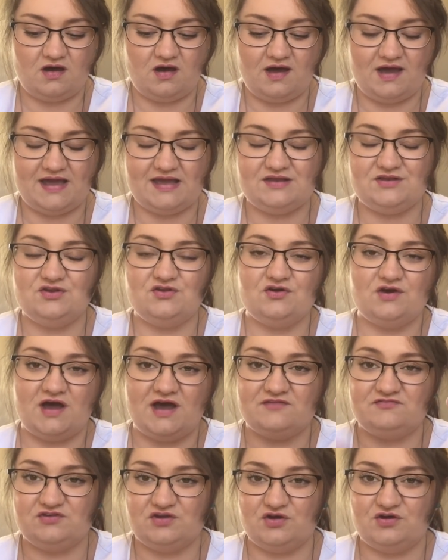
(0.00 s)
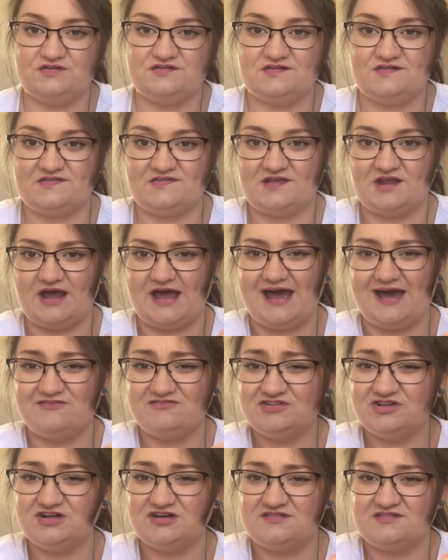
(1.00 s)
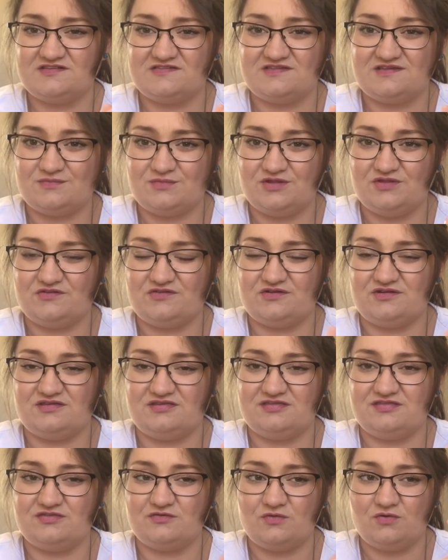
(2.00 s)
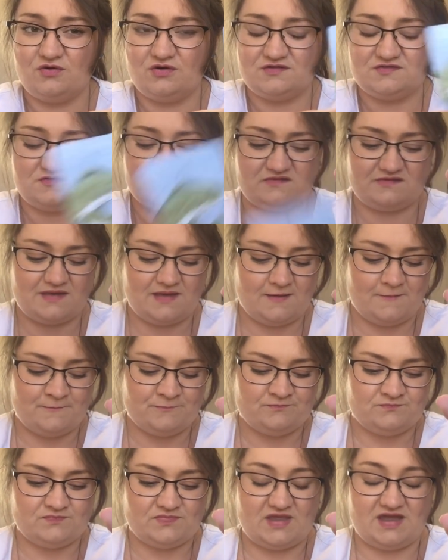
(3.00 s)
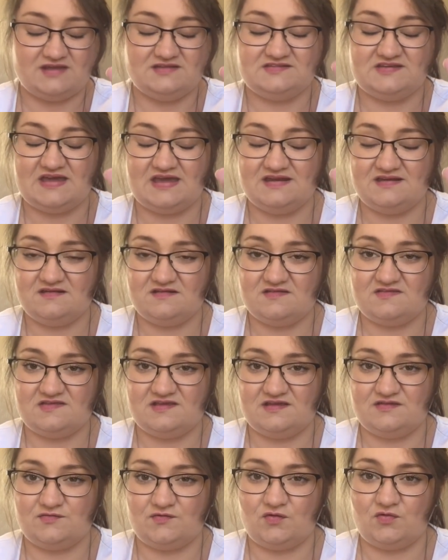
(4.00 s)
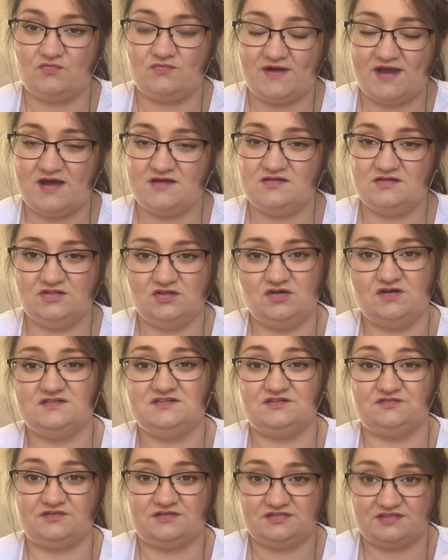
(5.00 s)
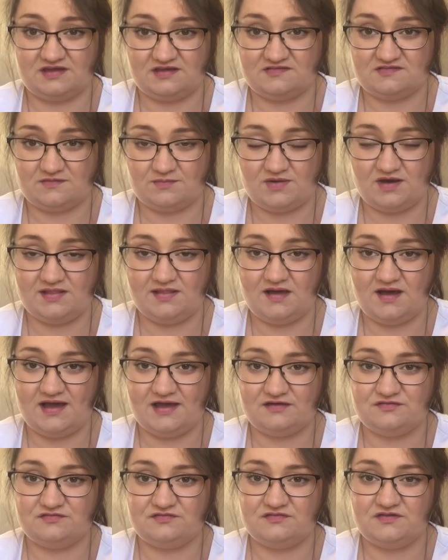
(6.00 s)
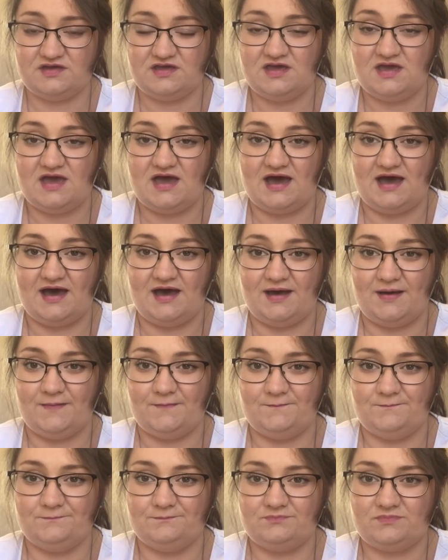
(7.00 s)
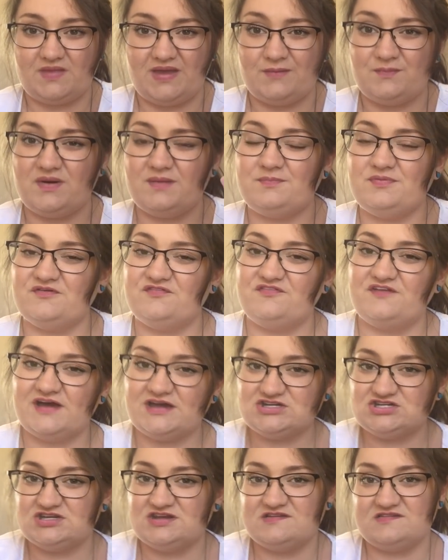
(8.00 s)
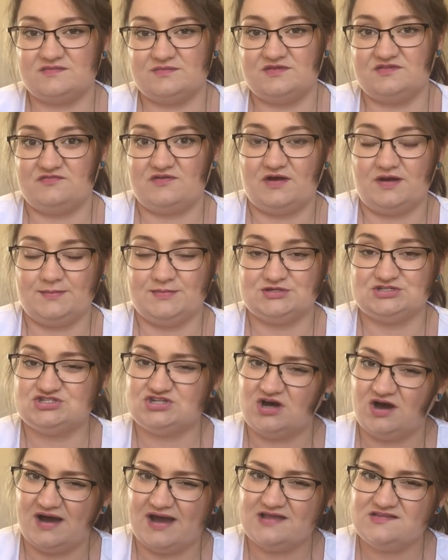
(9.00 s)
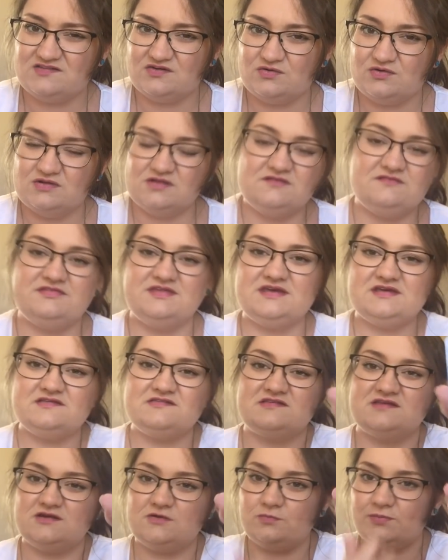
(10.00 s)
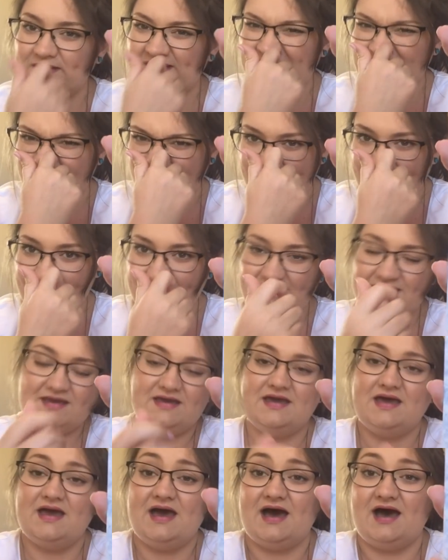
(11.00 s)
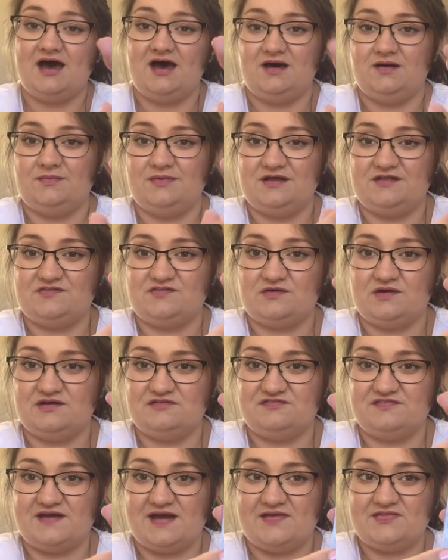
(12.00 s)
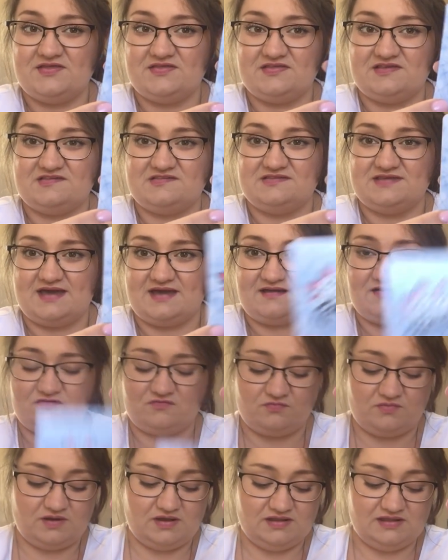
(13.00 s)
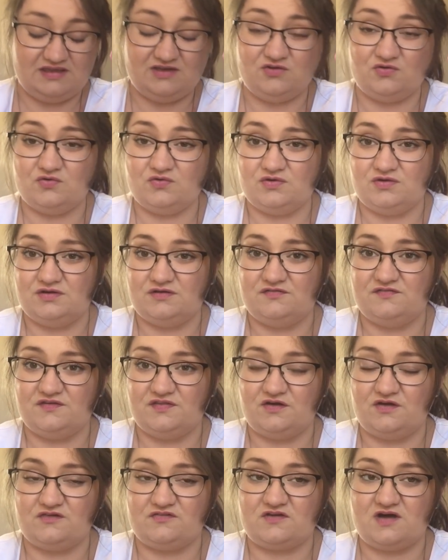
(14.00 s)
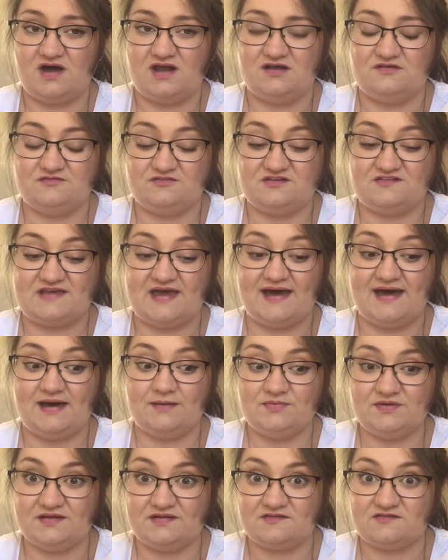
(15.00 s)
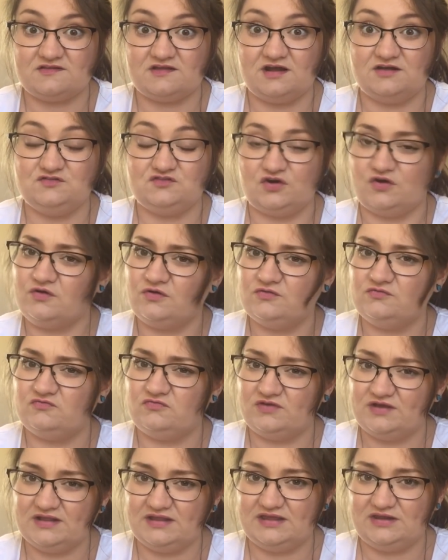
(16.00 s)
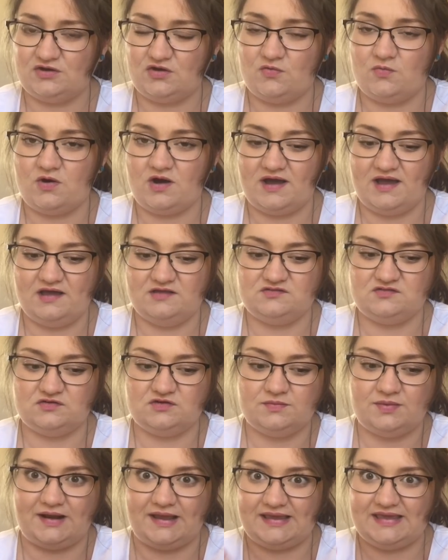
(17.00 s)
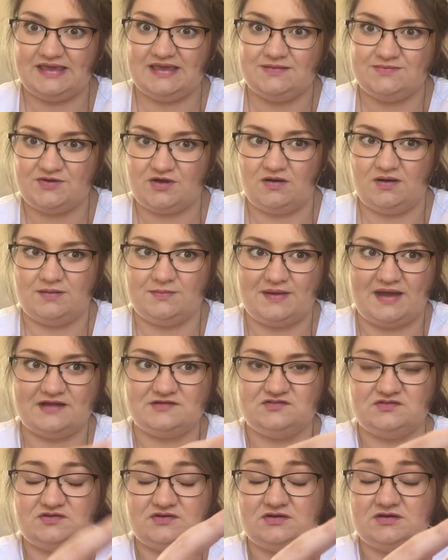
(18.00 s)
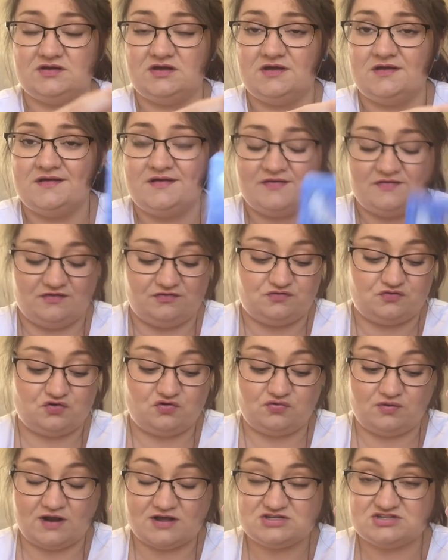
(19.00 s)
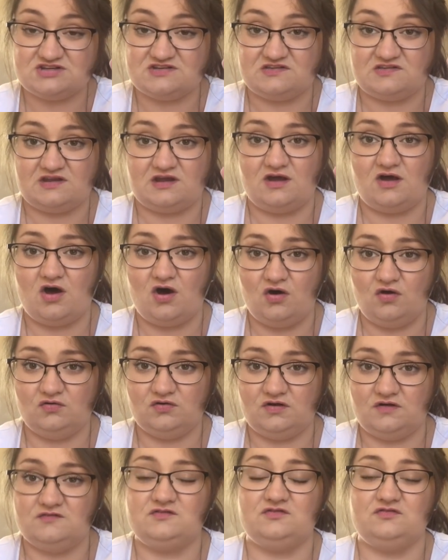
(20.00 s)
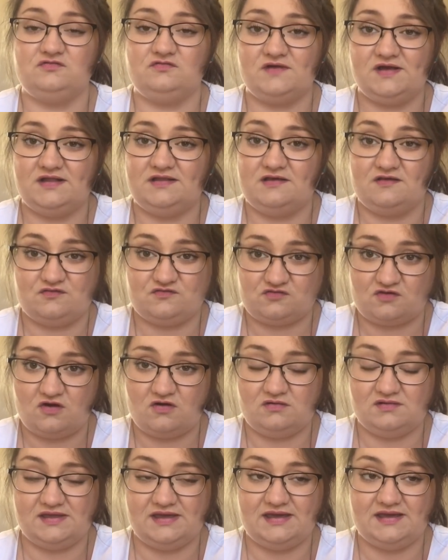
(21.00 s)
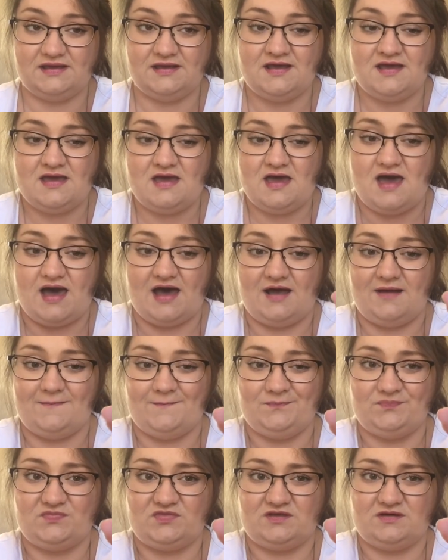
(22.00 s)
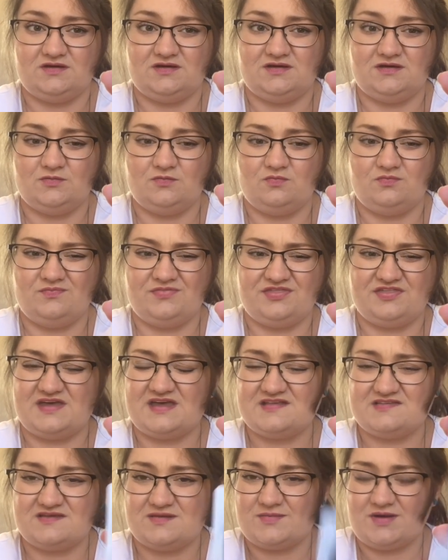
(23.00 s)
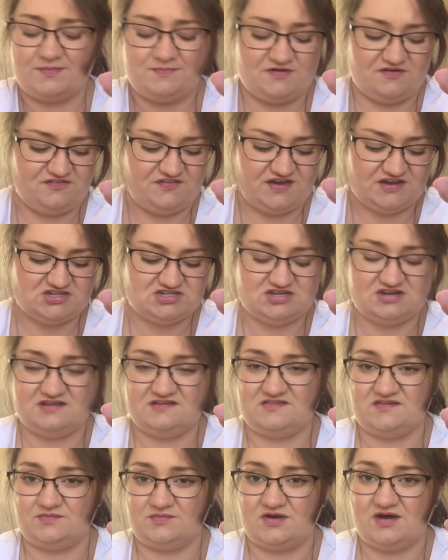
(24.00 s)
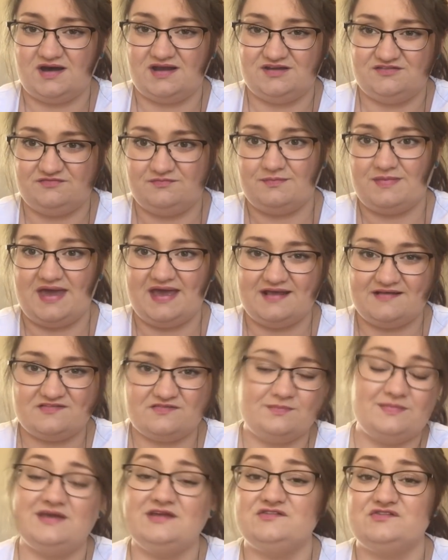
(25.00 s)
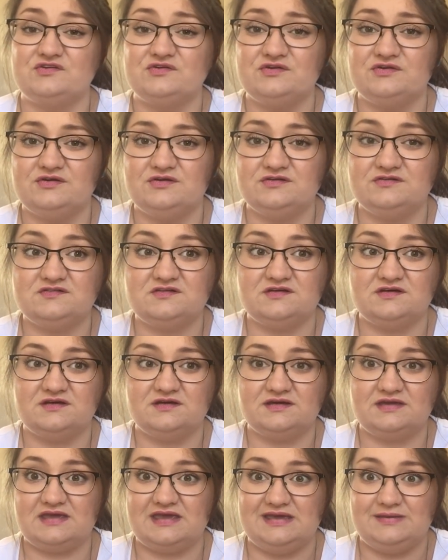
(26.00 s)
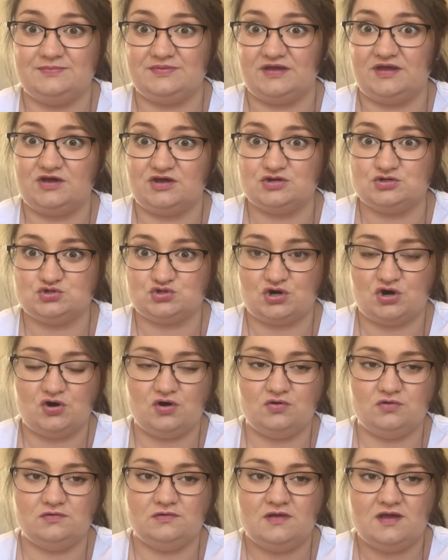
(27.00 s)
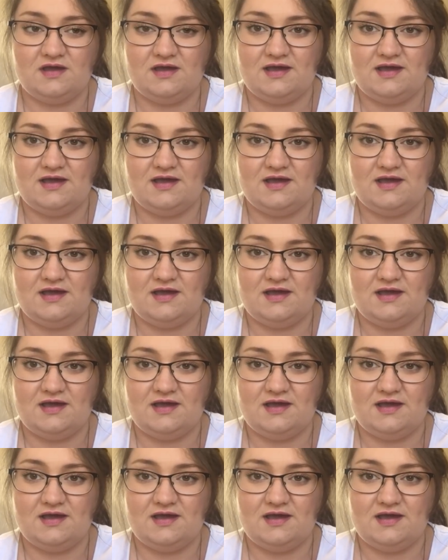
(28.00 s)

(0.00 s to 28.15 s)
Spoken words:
I have noticed that I have a lot of the similar sort of thoughts and tendencies around a lot of different things in my life. And my perfectionism is very much tied to all of this in a weird way. And so I found that this deck is really good for those kind of just habits that I don't really know why I do, but I keep going back to. Those crutches that I hold on to really strongly. The things that my perfectionism kind of makes me do to keep in control.